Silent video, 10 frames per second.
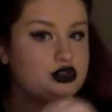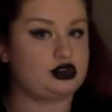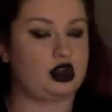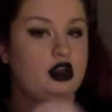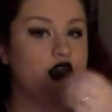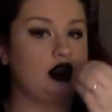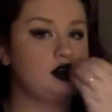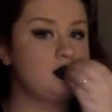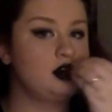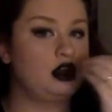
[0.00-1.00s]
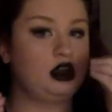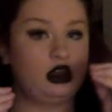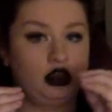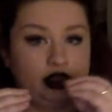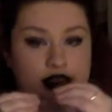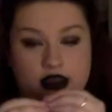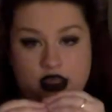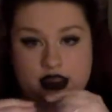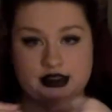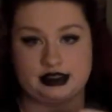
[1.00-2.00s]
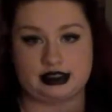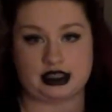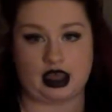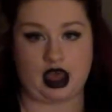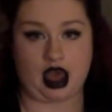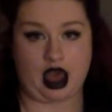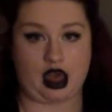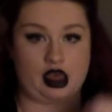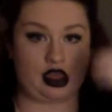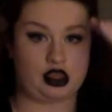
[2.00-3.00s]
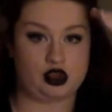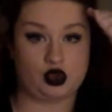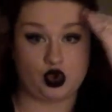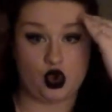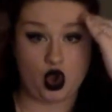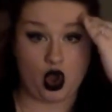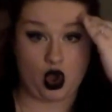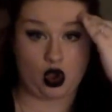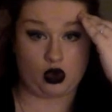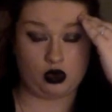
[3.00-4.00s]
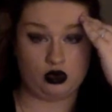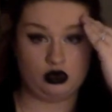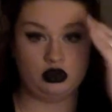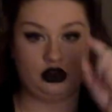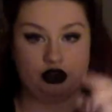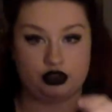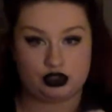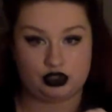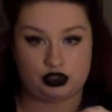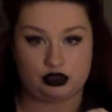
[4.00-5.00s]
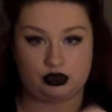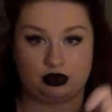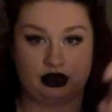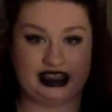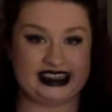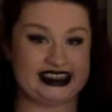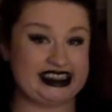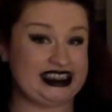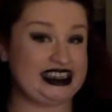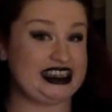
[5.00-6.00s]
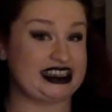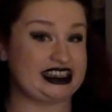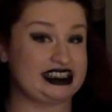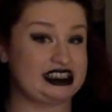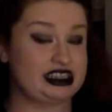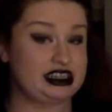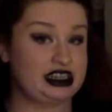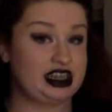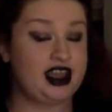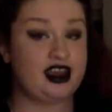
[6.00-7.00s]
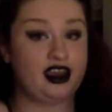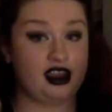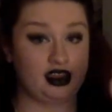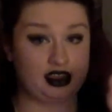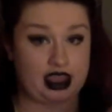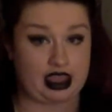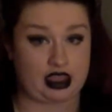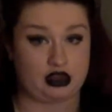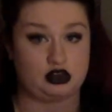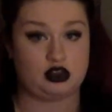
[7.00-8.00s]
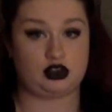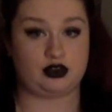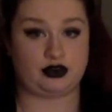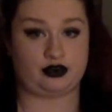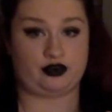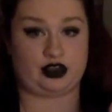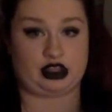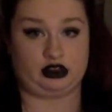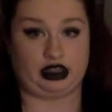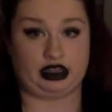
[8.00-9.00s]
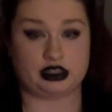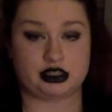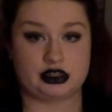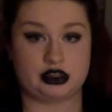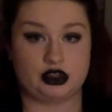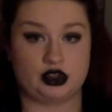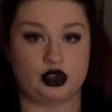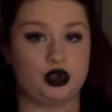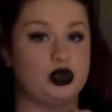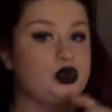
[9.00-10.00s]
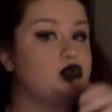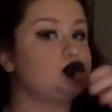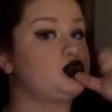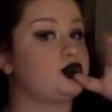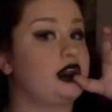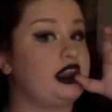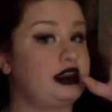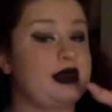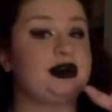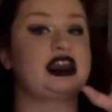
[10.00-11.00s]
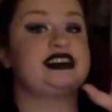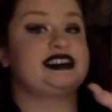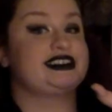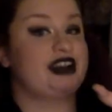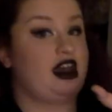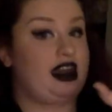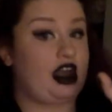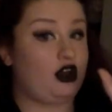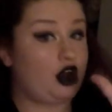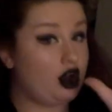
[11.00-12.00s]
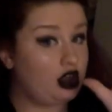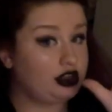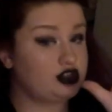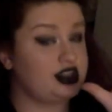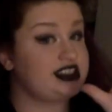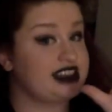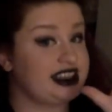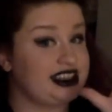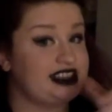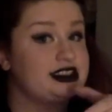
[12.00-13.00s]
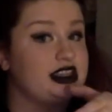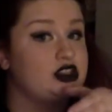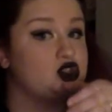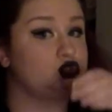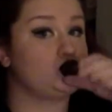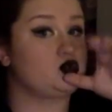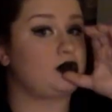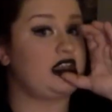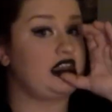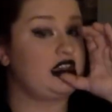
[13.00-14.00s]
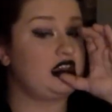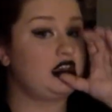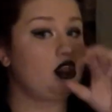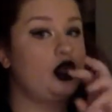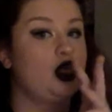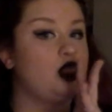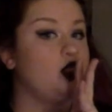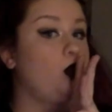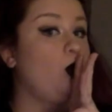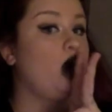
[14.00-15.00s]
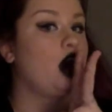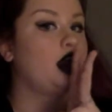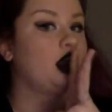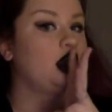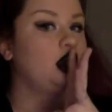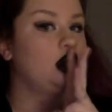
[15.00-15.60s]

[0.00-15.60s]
Drunk, kiss, I know you need it. Can you feel it? Drink, and because it's not an alcoholic drink, it's not this. It's drink the water,